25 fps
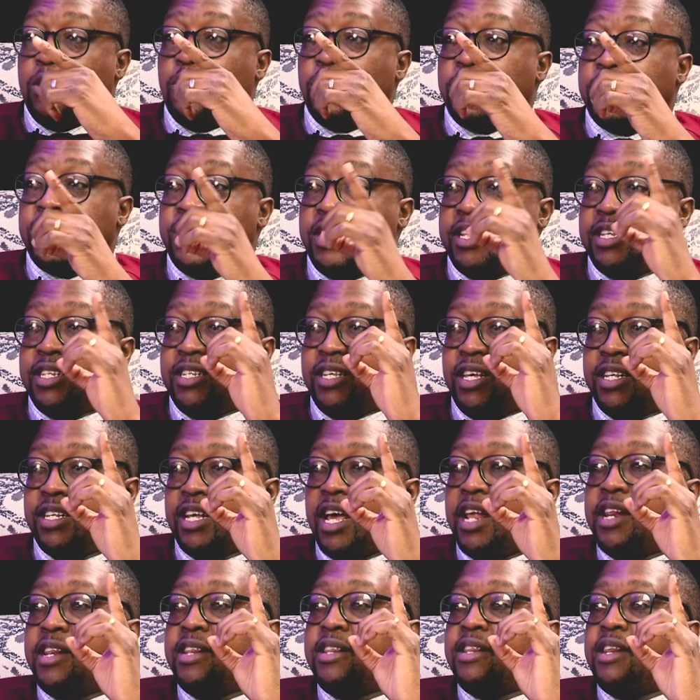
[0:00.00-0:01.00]
Because there's yet
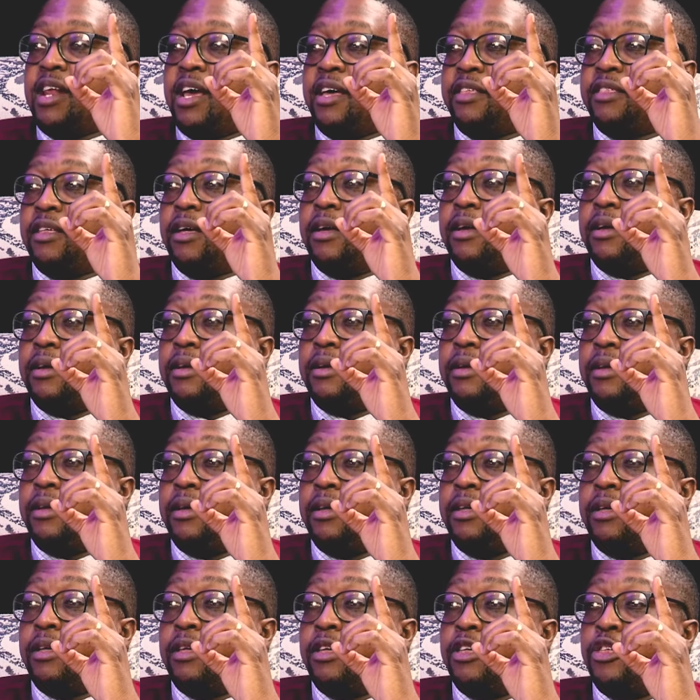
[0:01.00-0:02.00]
another
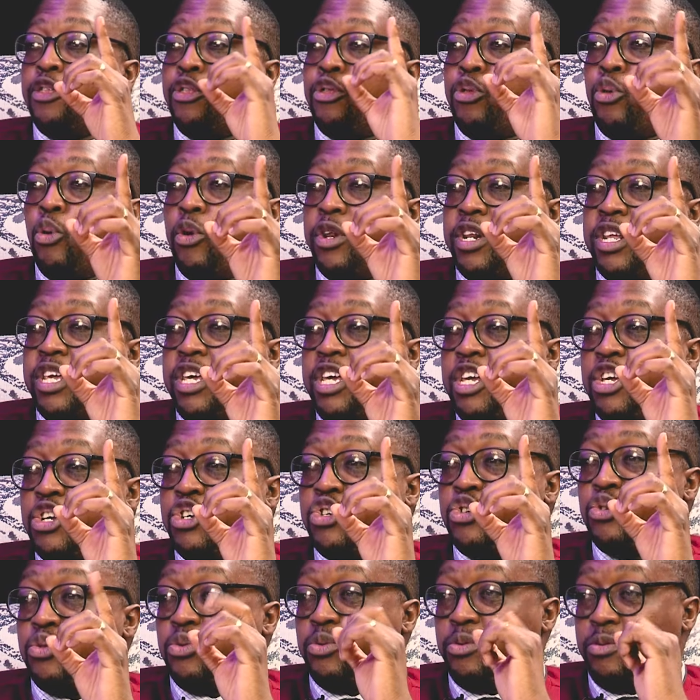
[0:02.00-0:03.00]
thorny
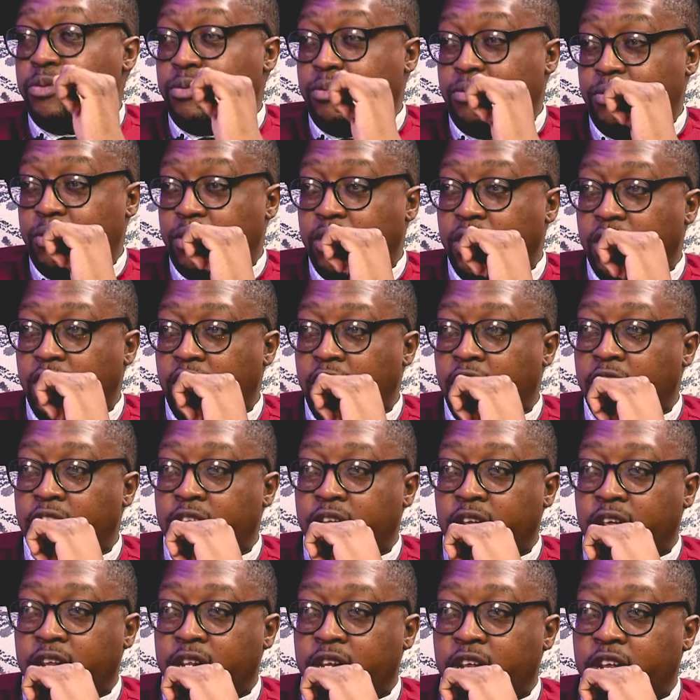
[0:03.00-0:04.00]
issue
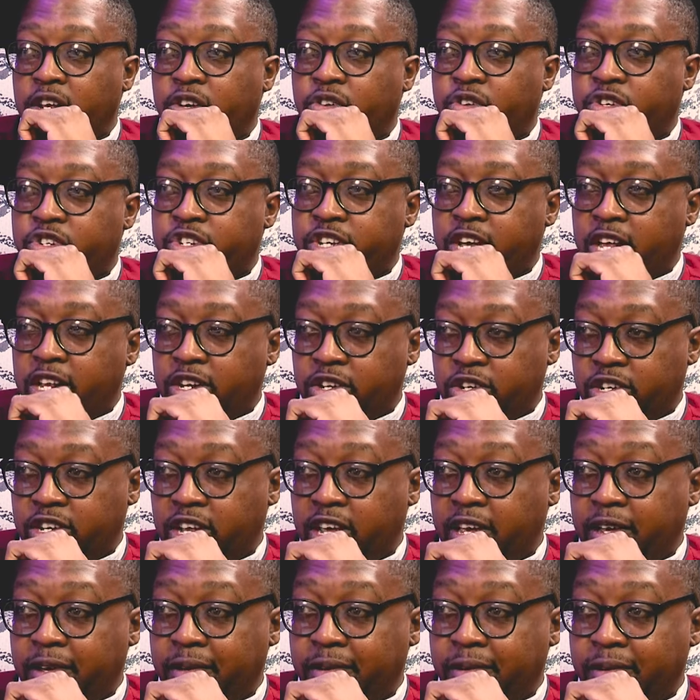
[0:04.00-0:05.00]
in Christianity
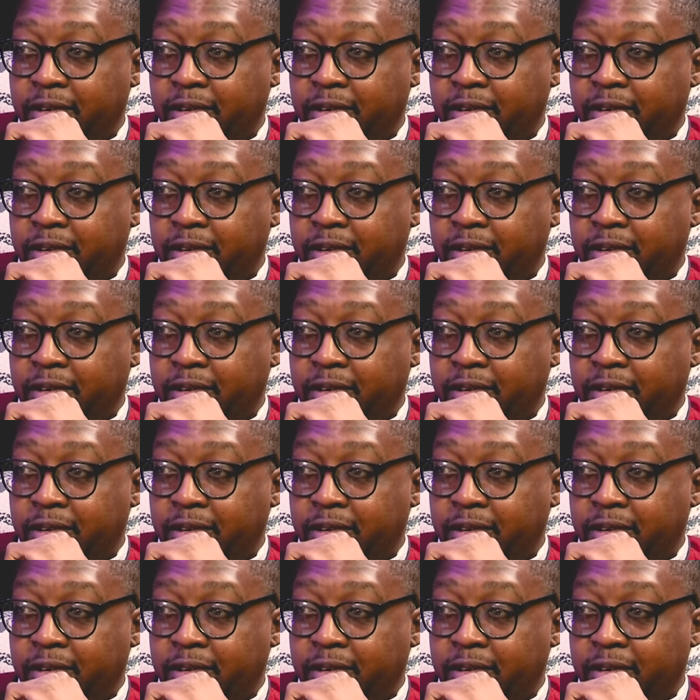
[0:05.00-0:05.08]
today.